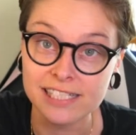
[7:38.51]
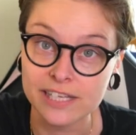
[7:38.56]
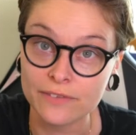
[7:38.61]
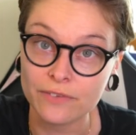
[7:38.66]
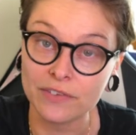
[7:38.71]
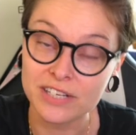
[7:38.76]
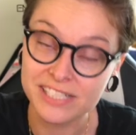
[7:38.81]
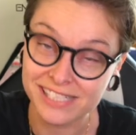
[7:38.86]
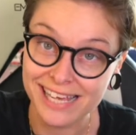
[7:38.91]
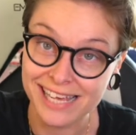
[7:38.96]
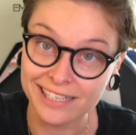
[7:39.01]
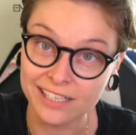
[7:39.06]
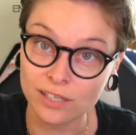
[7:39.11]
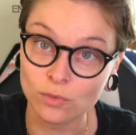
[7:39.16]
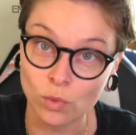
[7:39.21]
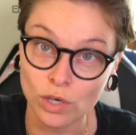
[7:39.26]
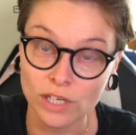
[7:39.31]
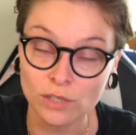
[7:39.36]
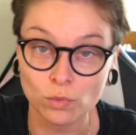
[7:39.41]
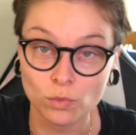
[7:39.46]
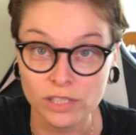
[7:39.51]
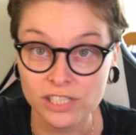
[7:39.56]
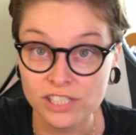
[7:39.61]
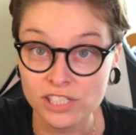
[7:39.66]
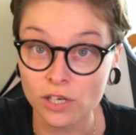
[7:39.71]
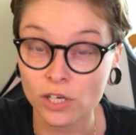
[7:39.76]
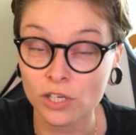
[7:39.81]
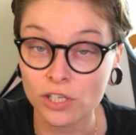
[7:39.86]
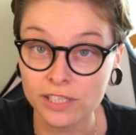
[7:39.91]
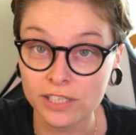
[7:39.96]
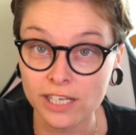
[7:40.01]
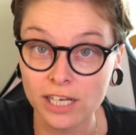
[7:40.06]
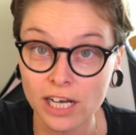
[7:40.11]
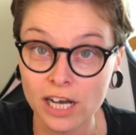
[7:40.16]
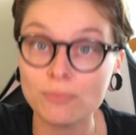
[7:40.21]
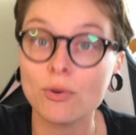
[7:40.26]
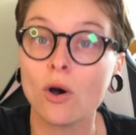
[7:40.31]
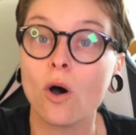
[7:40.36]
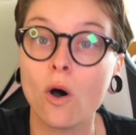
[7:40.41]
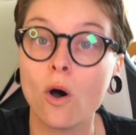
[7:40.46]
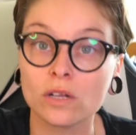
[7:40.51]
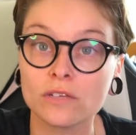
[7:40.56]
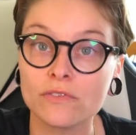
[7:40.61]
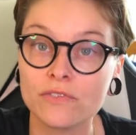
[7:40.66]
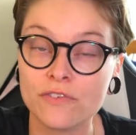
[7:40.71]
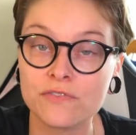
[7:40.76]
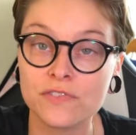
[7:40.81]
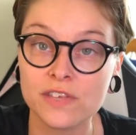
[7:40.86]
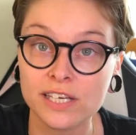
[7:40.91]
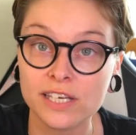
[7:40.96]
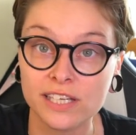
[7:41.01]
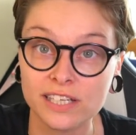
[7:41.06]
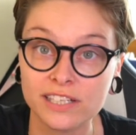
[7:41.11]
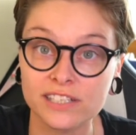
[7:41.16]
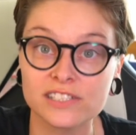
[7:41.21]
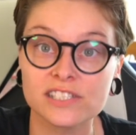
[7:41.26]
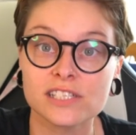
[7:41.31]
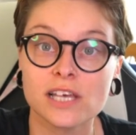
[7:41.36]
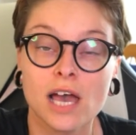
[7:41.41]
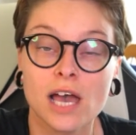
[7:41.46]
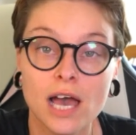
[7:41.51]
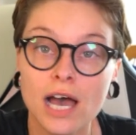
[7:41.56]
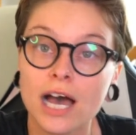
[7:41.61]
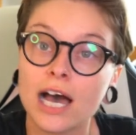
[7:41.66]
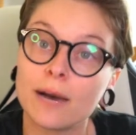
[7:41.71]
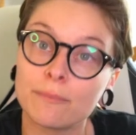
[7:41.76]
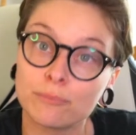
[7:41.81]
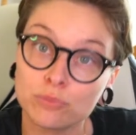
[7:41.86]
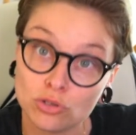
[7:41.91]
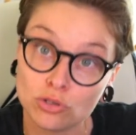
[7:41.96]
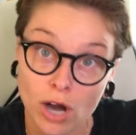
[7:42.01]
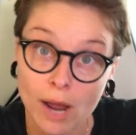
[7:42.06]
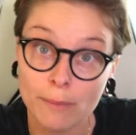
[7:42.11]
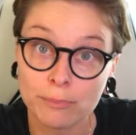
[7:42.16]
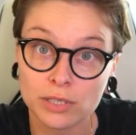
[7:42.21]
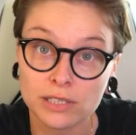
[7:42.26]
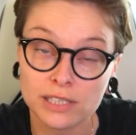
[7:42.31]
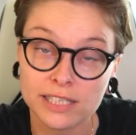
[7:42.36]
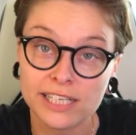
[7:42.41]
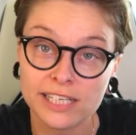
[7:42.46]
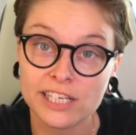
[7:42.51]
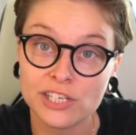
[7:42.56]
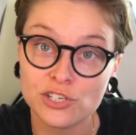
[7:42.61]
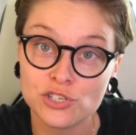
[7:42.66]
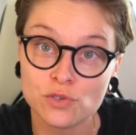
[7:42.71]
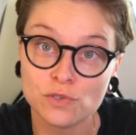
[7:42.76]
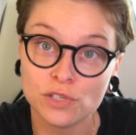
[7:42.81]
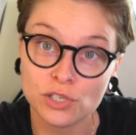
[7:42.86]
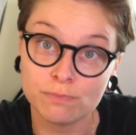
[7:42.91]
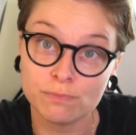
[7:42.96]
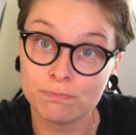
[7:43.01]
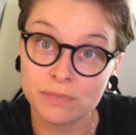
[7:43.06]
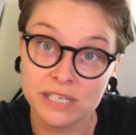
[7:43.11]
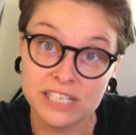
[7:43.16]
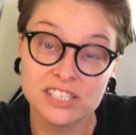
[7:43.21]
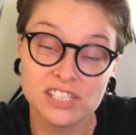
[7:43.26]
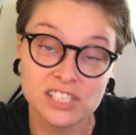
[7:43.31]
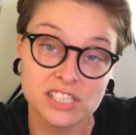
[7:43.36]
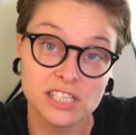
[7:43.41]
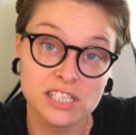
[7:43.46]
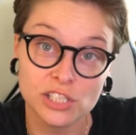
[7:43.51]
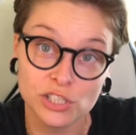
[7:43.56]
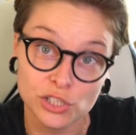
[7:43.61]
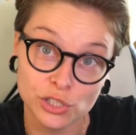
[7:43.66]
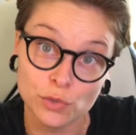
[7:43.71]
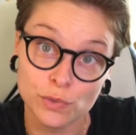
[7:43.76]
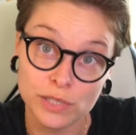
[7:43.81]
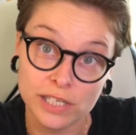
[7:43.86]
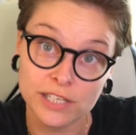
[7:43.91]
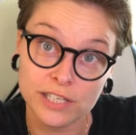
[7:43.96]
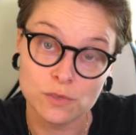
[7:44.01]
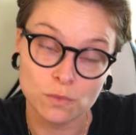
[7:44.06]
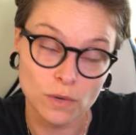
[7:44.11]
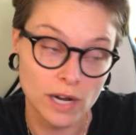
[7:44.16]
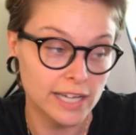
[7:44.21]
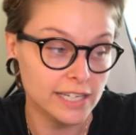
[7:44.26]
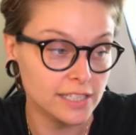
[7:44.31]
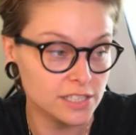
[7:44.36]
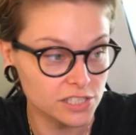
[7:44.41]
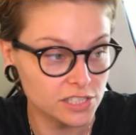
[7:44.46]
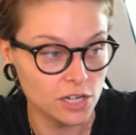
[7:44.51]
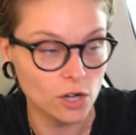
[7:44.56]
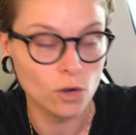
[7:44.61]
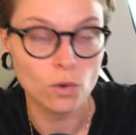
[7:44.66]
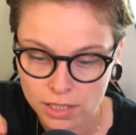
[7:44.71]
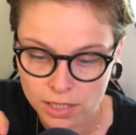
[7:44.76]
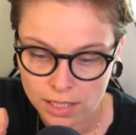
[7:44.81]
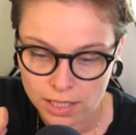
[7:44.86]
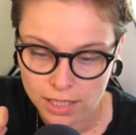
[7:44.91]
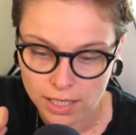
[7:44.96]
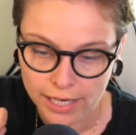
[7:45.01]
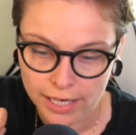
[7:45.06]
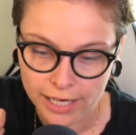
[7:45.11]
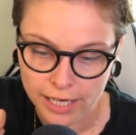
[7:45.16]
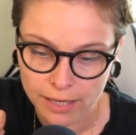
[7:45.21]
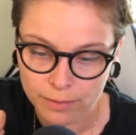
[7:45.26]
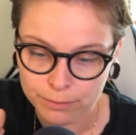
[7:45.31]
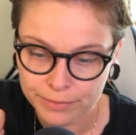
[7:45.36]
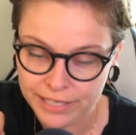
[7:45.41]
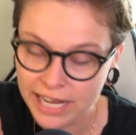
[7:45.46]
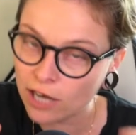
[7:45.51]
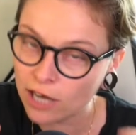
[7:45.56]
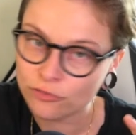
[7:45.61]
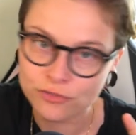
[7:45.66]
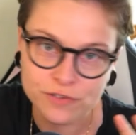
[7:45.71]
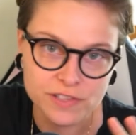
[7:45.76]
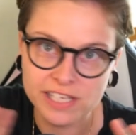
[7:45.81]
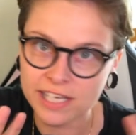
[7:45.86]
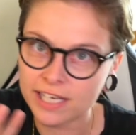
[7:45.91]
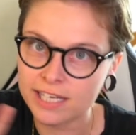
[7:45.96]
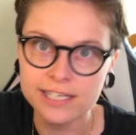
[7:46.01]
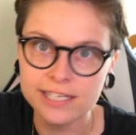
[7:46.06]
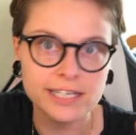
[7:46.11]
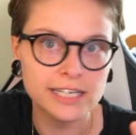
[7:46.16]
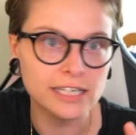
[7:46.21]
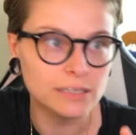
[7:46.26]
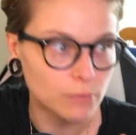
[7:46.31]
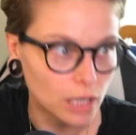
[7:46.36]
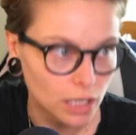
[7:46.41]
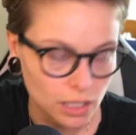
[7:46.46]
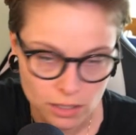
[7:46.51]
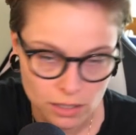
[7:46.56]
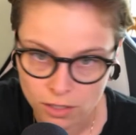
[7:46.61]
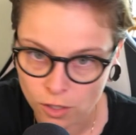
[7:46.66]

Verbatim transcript: And then the second one was hooking up all of the things um, properly into the PC unit, right? So um, now for the Enigma.